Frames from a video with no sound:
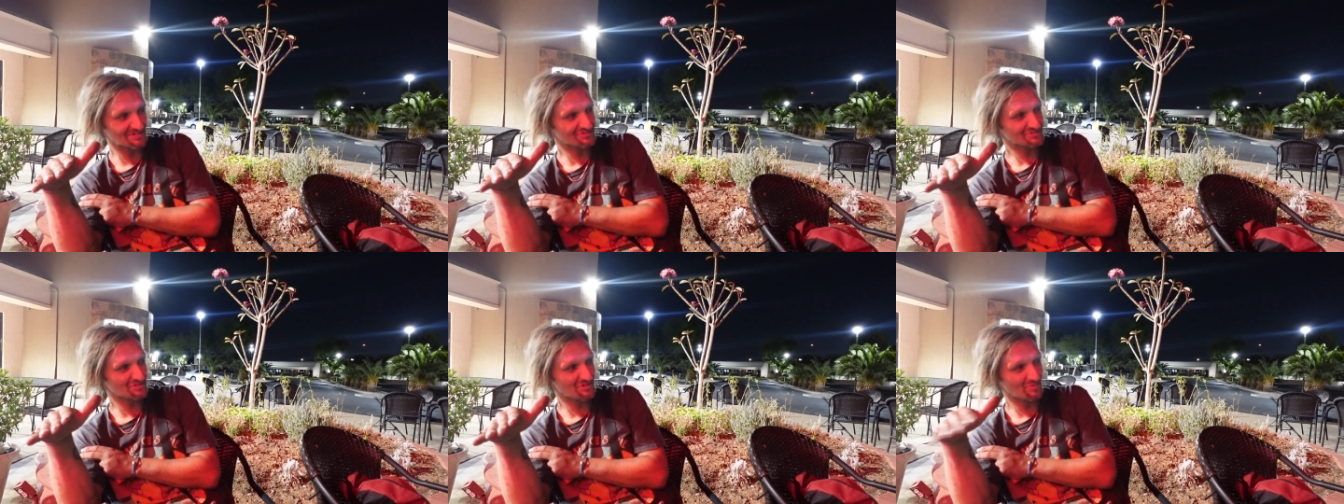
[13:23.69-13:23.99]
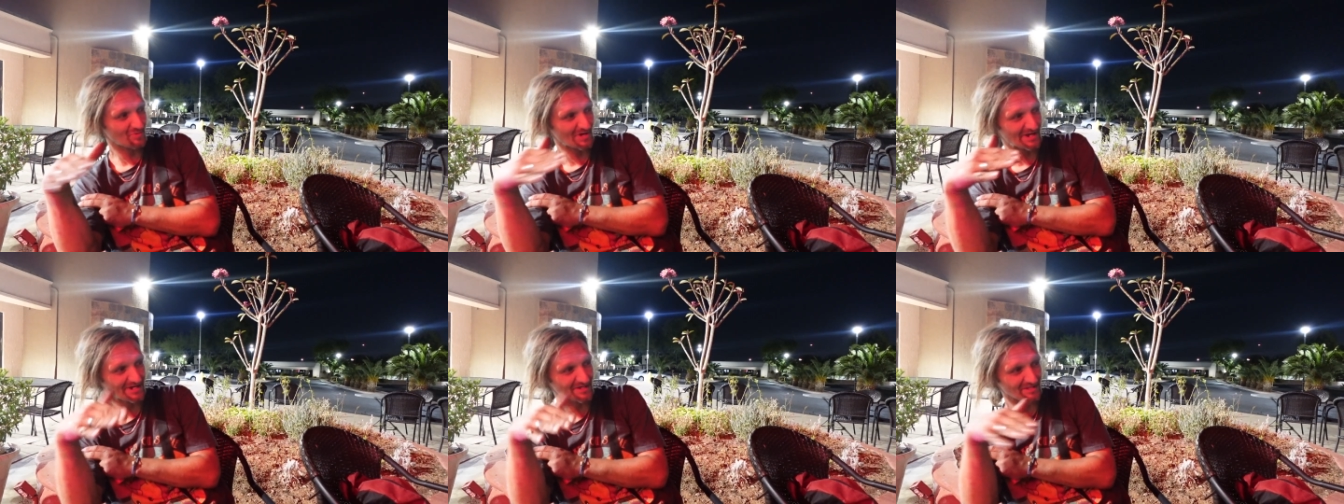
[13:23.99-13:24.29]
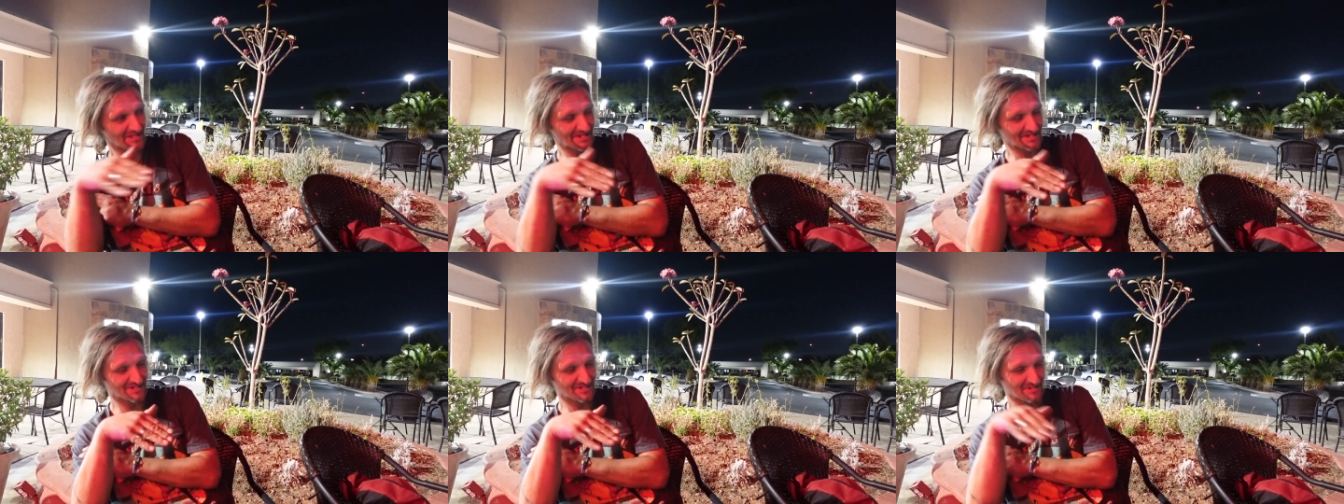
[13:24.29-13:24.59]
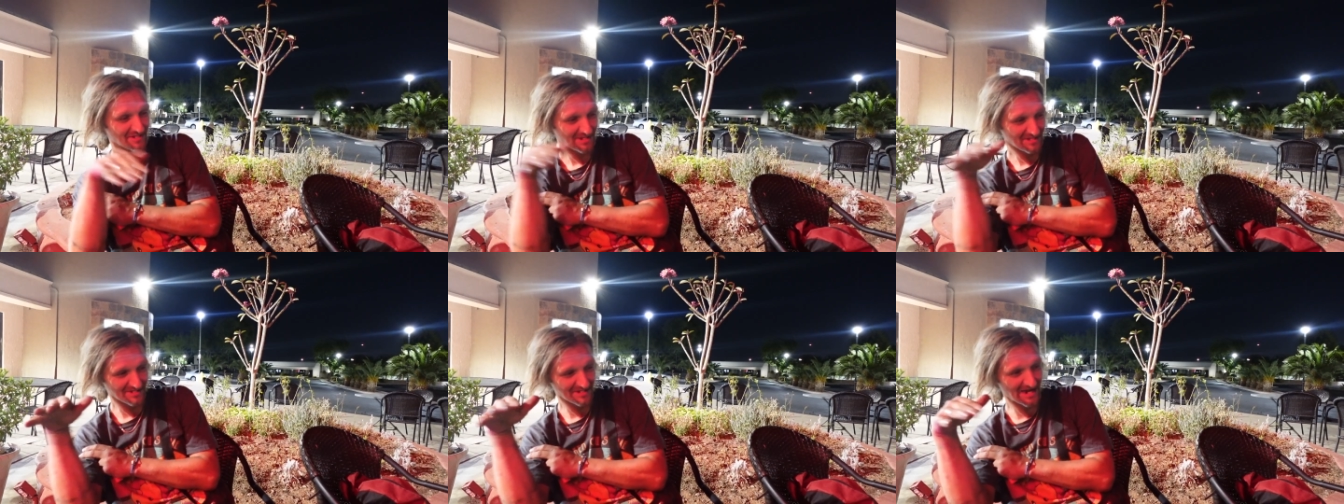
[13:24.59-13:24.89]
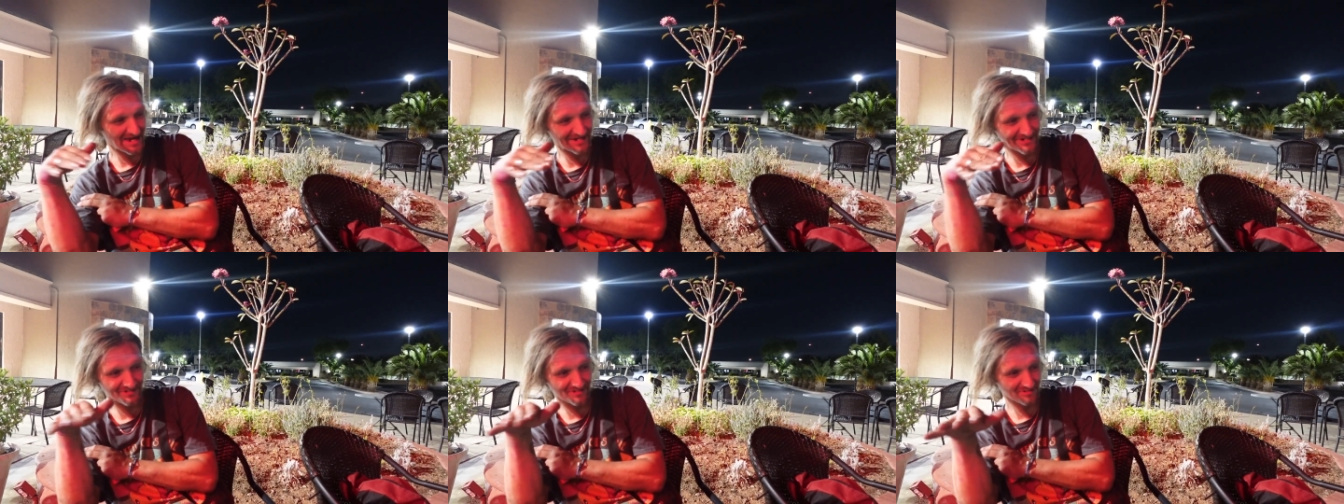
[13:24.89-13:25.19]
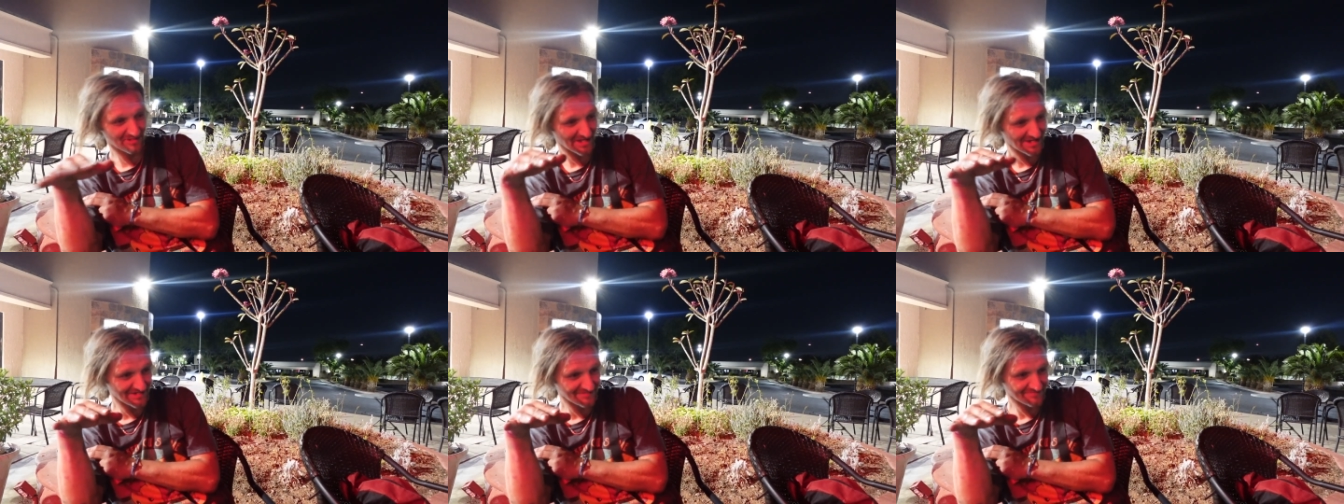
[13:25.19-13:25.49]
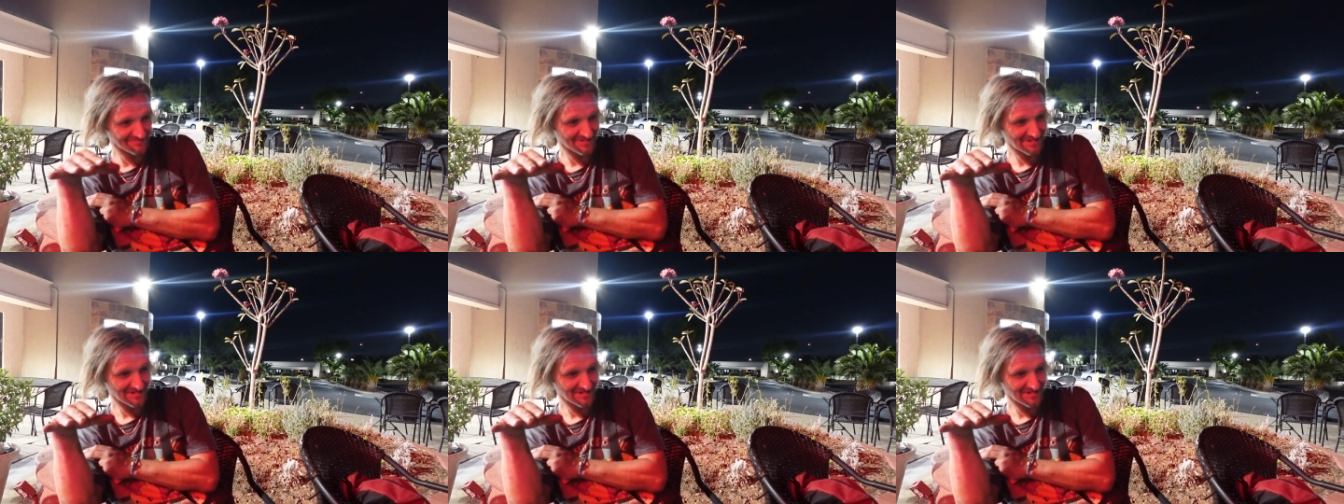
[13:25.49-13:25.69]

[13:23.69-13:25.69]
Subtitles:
It's no way to like guide your life